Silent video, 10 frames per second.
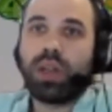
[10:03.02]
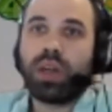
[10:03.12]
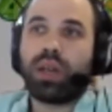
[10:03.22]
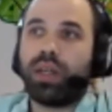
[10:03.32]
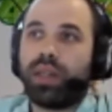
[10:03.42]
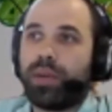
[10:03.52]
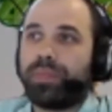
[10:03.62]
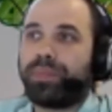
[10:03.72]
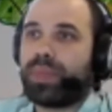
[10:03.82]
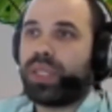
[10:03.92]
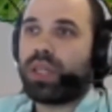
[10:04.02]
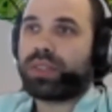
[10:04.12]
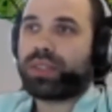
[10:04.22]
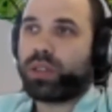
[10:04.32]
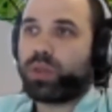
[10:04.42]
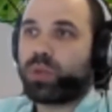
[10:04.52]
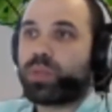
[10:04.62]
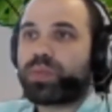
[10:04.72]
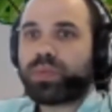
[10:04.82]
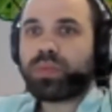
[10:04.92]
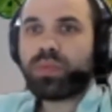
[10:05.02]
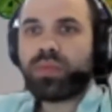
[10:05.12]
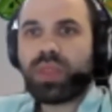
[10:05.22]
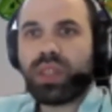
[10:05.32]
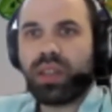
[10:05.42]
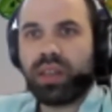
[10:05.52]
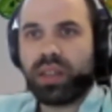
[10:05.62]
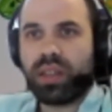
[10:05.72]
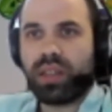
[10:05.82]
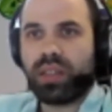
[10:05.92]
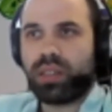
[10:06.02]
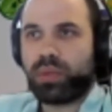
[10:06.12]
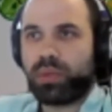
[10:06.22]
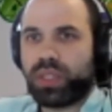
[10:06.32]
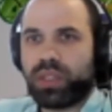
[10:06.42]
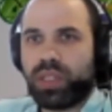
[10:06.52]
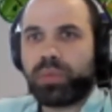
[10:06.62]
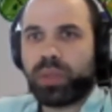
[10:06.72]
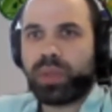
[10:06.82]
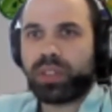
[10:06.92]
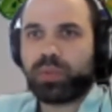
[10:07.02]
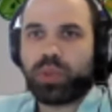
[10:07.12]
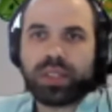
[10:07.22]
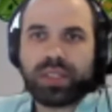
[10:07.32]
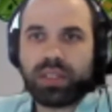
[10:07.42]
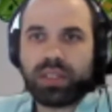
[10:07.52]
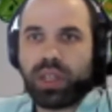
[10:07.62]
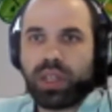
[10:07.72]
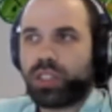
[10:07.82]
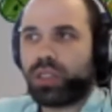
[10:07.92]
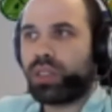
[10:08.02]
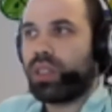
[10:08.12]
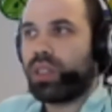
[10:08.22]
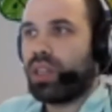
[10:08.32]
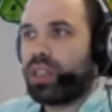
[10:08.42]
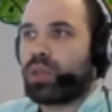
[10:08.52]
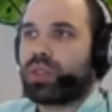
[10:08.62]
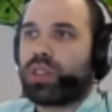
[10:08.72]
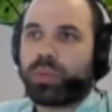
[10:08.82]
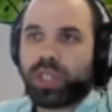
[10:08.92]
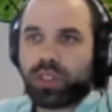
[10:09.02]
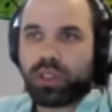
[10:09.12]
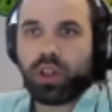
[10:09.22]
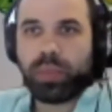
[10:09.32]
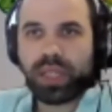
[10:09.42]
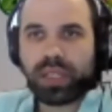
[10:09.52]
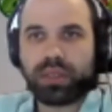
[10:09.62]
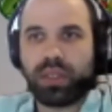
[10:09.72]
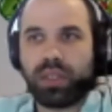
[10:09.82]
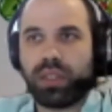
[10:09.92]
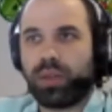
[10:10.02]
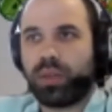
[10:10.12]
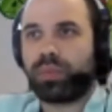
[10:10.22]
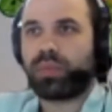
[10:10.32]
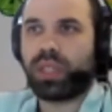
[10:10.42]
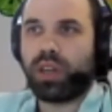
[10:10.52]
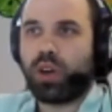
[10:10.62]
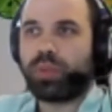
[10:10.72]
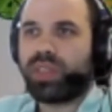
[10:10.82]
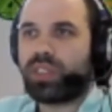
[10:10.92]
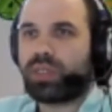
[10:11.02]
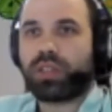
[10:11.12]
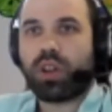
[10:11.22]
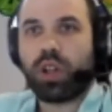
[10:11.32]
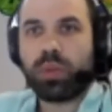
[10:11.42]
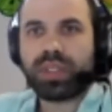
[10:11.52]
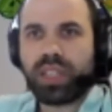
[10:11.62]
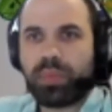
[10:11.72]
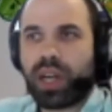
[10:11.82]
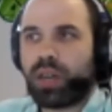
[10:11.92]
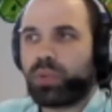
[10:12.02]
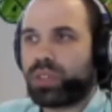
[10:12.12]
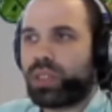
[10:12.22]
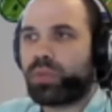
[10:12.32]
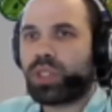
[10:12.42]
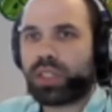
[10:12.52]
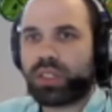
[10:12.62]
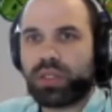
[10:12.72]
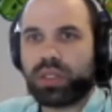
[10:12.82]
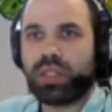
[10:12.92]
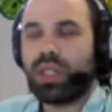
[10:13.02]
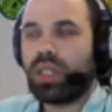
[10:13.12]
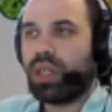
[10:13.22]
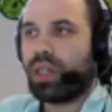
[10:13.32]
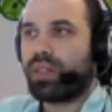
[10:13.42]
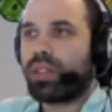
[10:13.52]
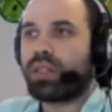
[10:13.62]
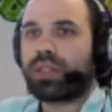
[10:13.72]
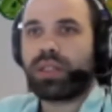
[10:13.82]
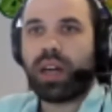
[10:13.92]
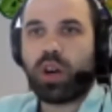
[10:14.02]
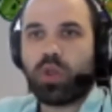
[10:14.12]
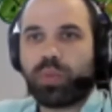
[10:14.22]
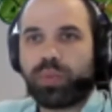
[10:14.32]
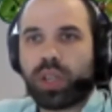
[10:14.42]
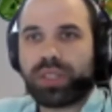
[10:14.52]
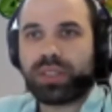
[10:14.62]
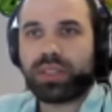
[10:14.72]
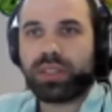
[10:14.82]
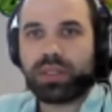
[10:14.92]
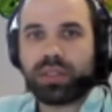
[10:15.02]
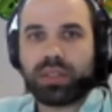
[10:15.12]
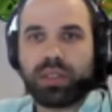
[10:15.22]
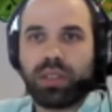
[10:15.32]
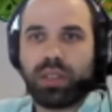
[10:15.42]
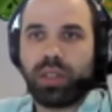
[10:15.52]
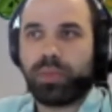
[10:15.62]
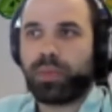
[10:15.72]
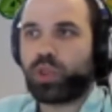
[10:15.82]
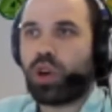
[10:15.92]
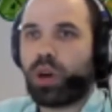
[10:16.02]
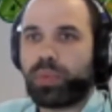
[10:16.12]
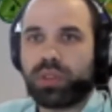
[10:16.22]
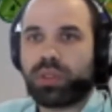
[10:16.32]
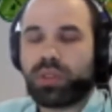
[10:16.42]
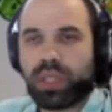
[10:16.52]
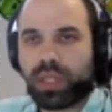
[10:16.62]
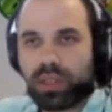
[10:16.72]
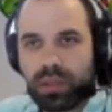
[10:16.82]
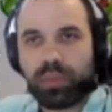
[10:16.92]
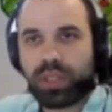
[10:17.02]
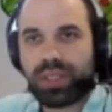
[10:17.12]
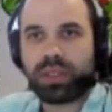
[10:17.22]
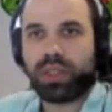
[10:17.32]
And also, they implemented process isolation using object callbacks, the OB registered callbacks API, which actually didn't allow processes to open, like a process